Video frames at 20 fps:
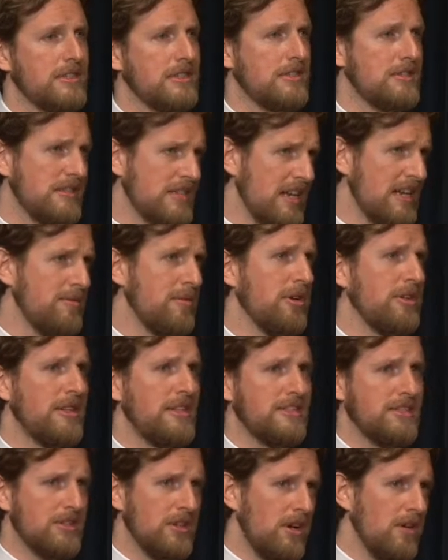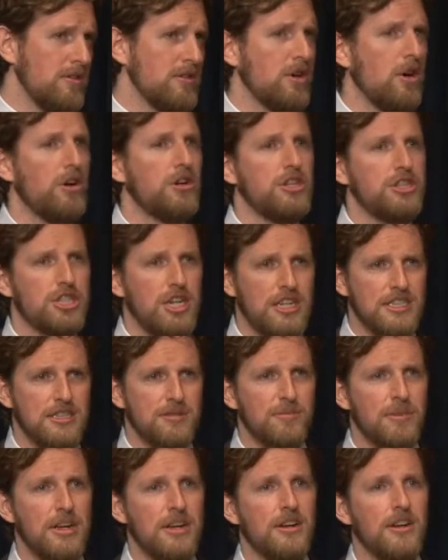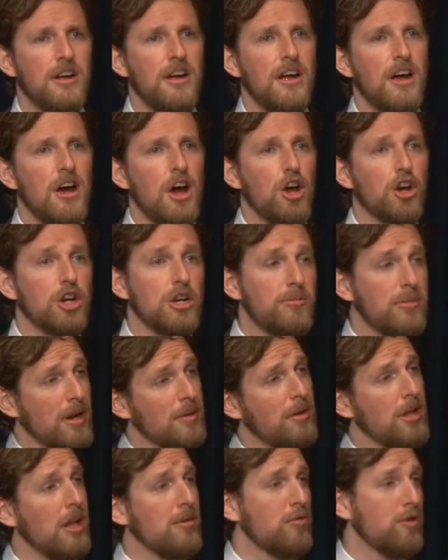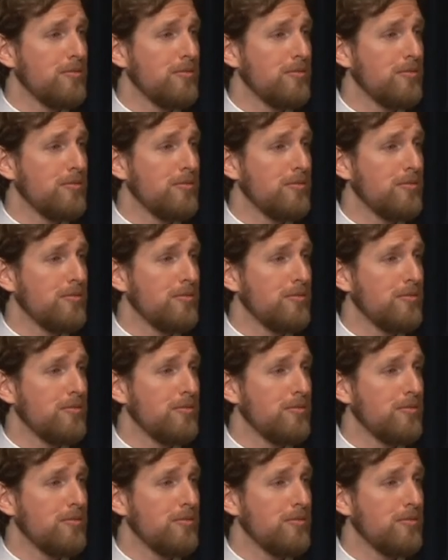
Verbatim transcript: set them on install, it's hard to change them later, are going to become a lot more